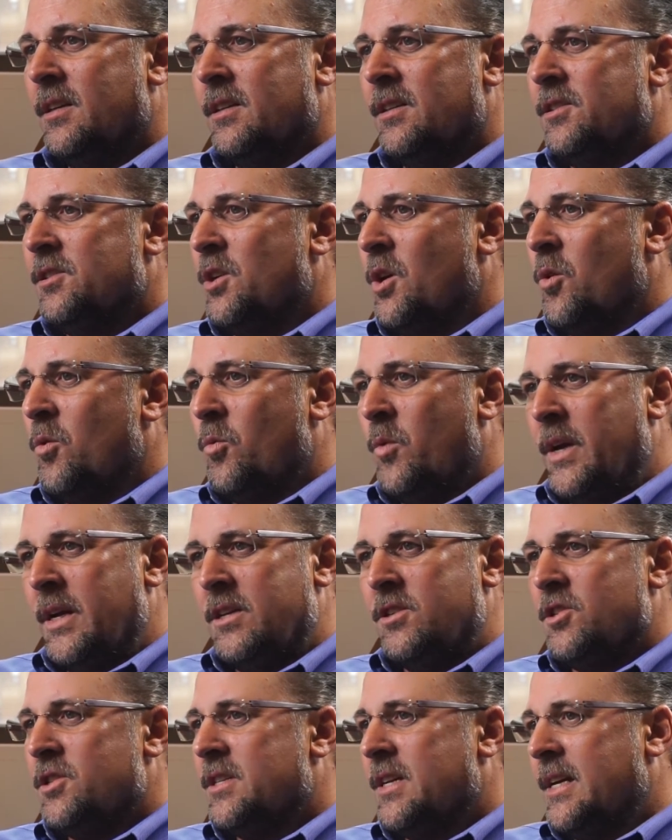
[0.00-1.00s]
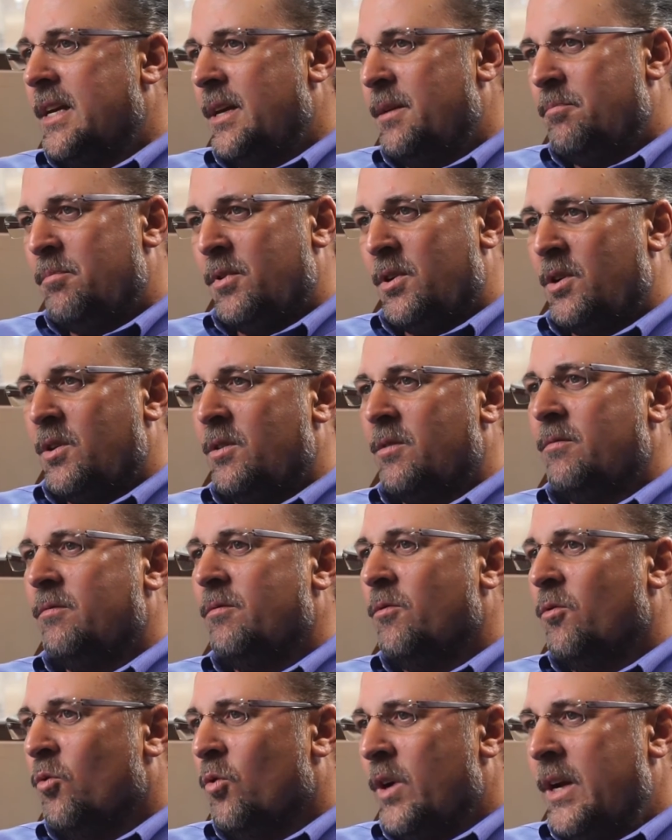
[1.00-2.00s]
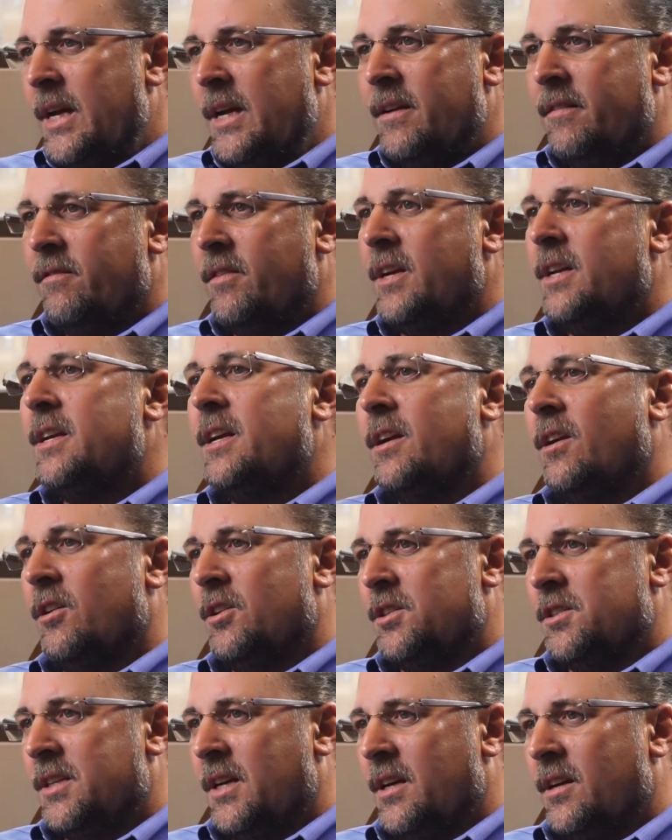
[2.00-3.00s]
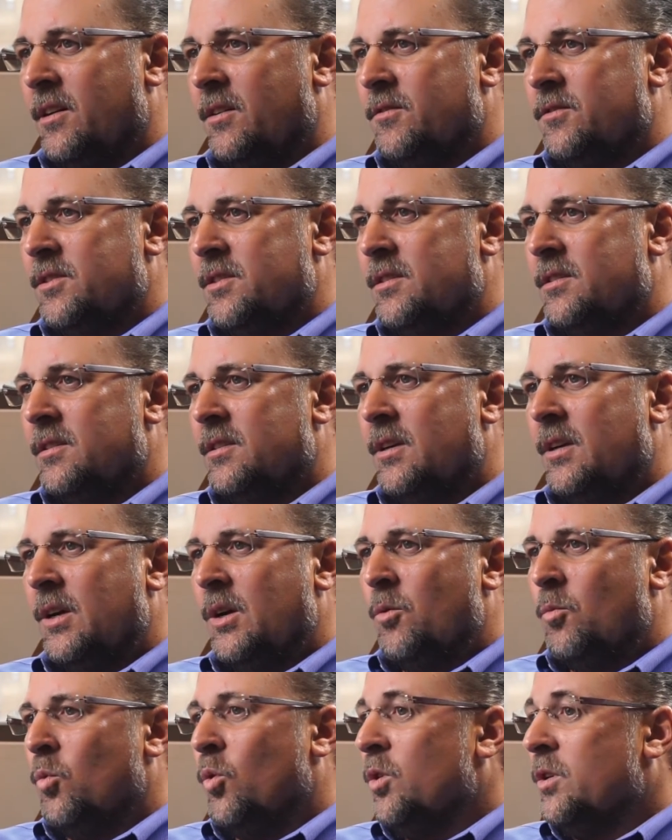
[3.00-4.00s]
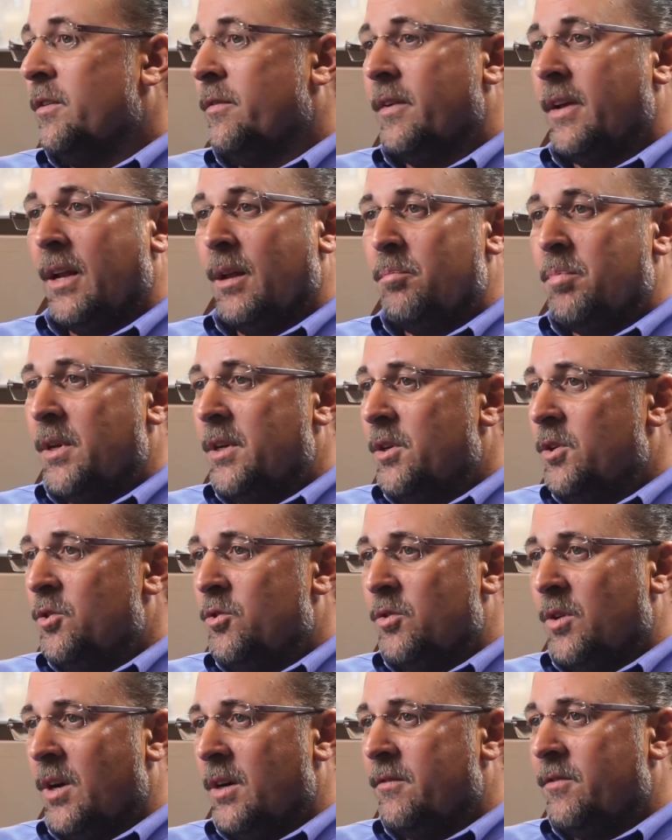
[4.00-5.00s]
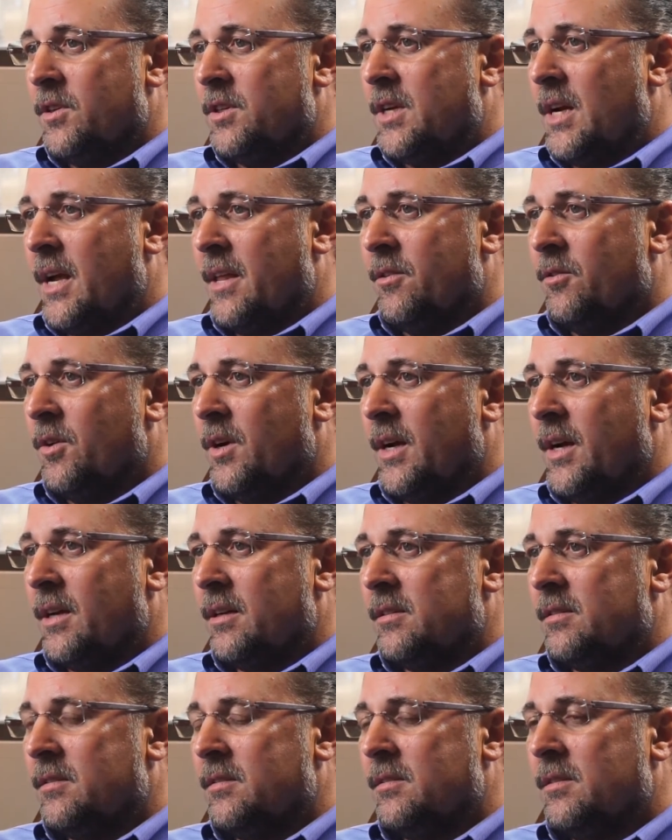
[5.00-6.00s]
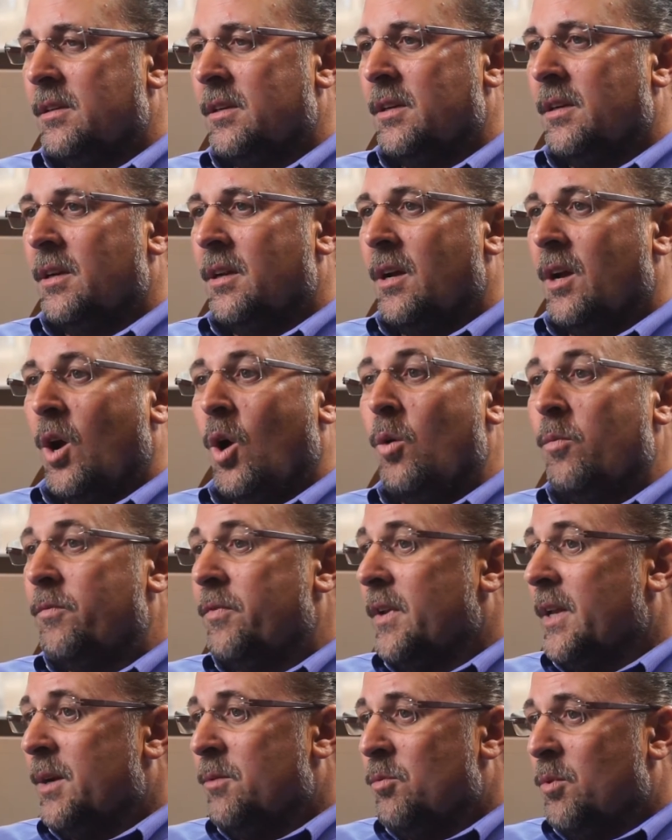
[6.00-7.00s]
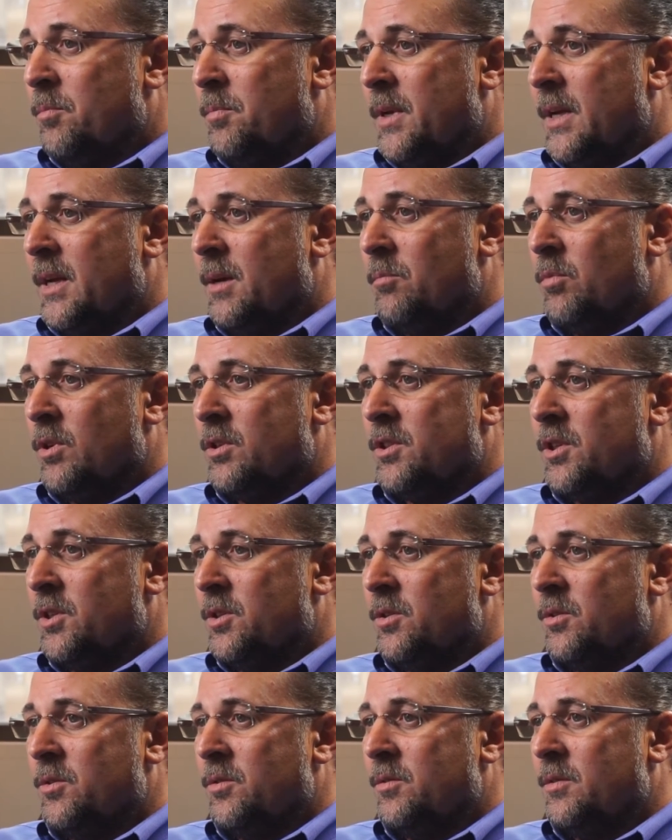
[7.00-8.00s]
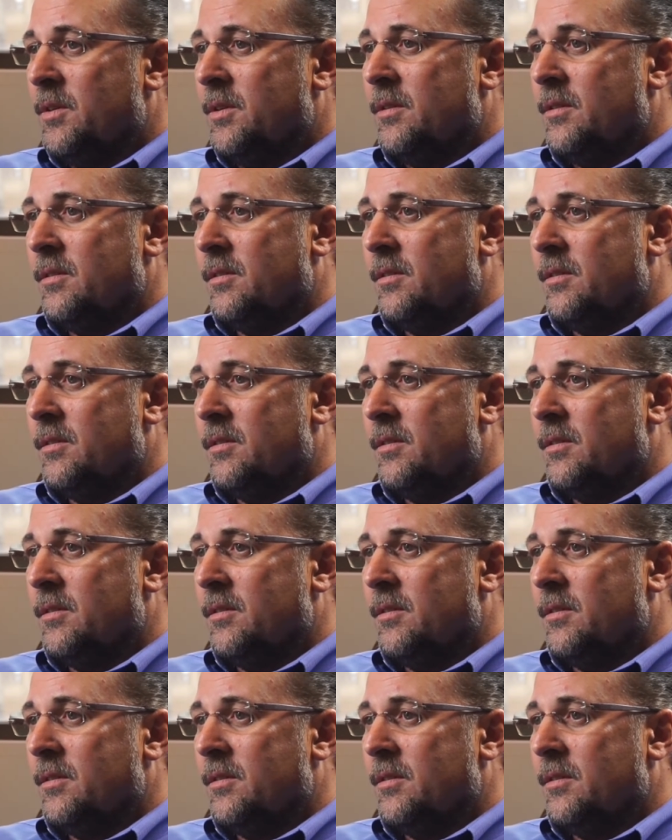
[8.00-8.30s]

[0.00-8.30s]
So we just keep reinventing ourselves. We'll develop a new drug for Tetherex. Hopefully we'll be able to